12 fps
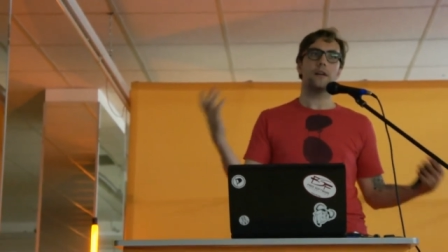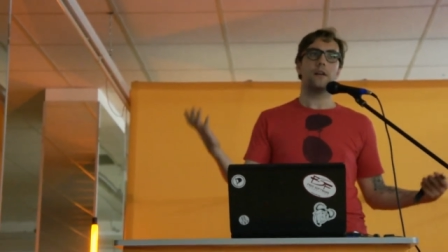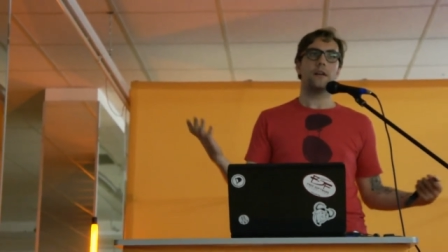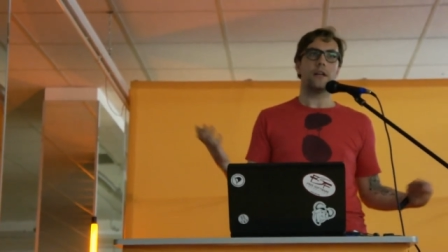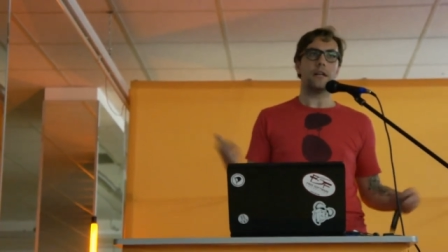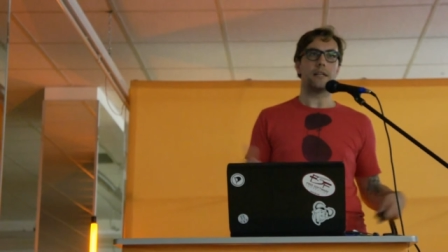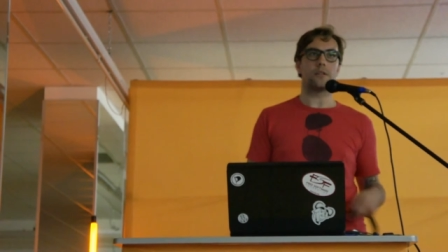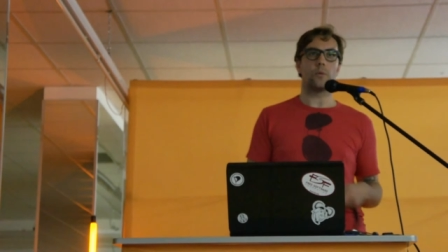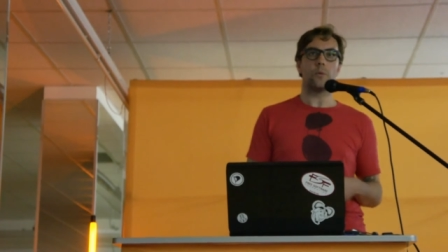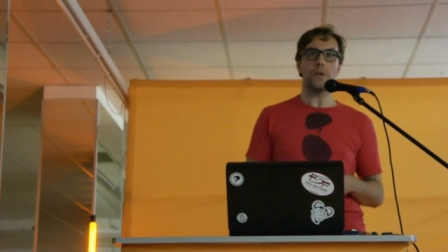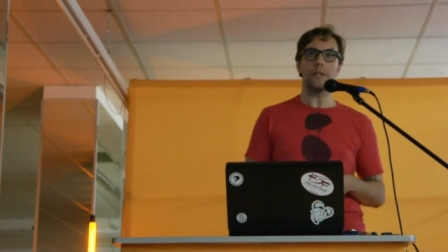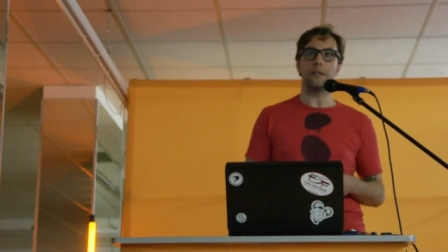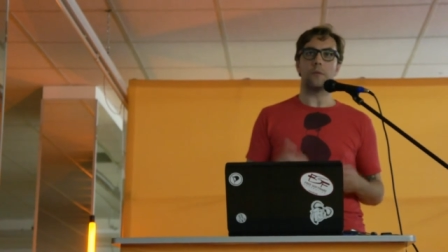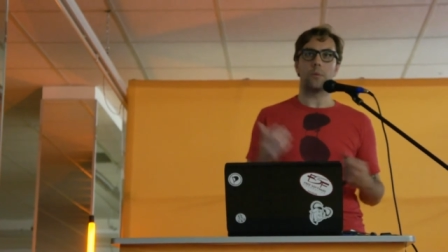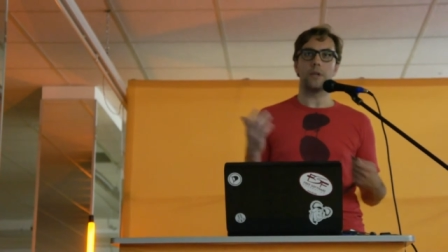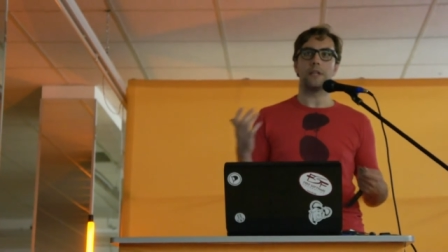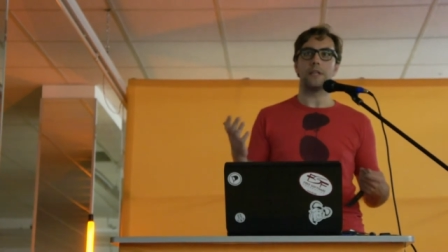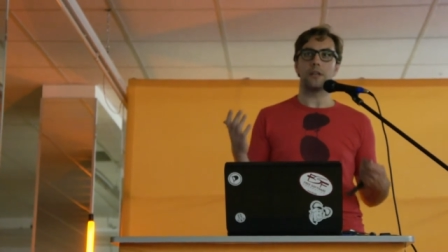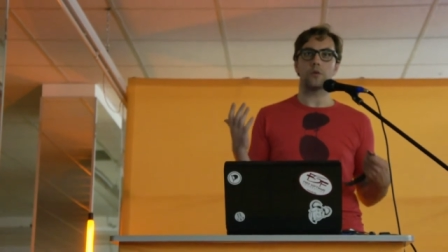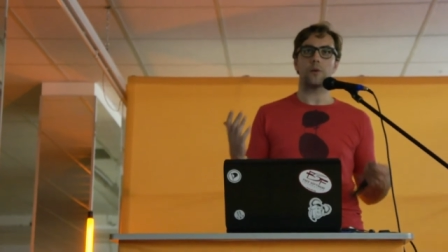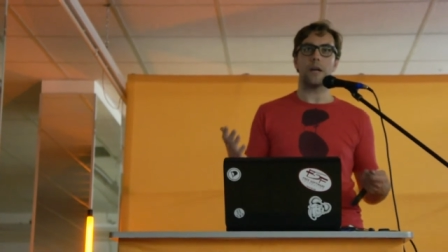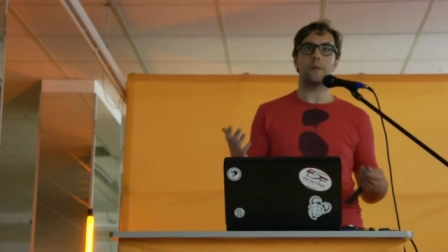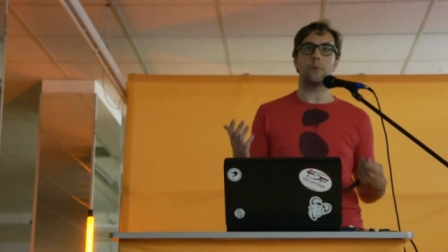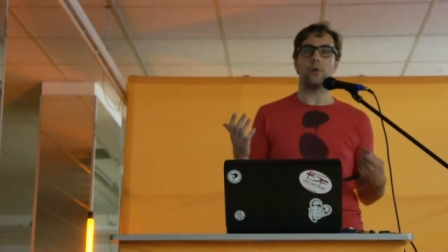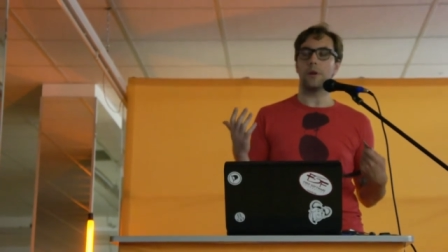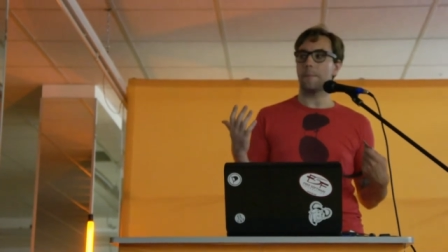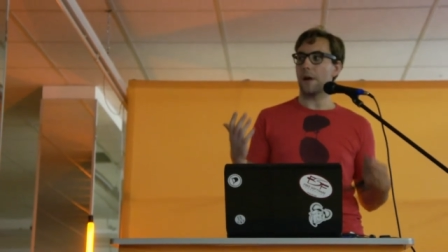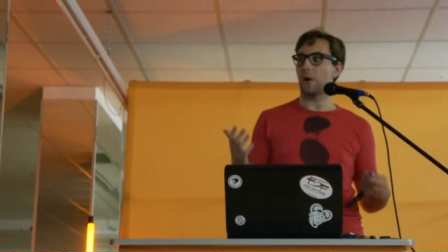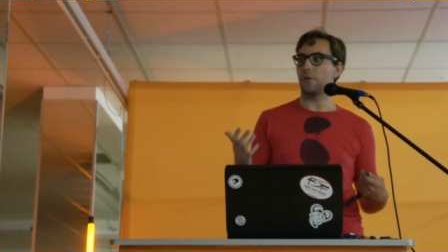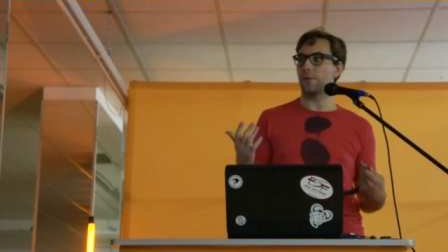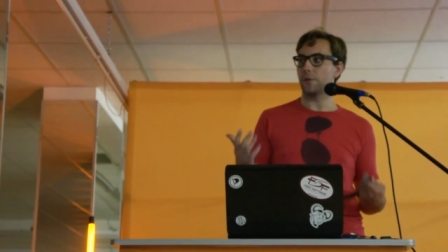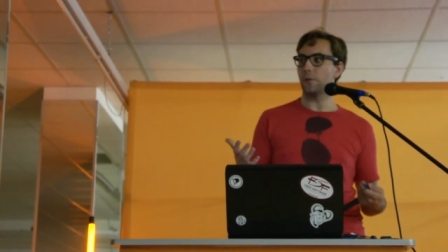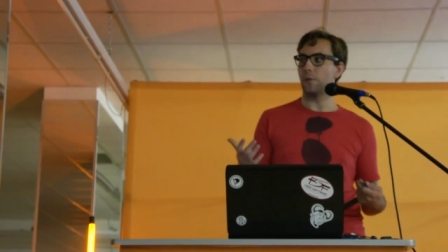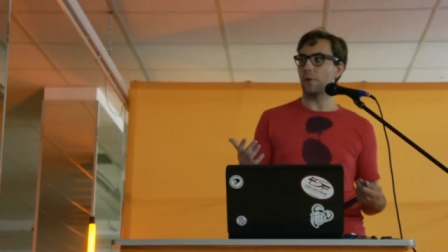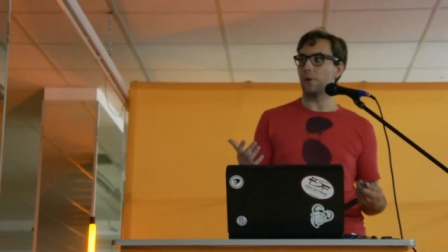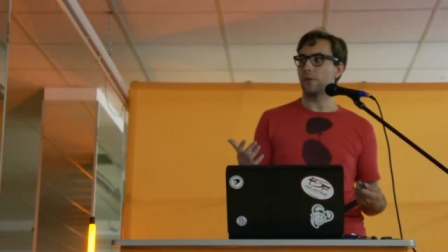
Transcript: is a really, really incredible and powerful tool.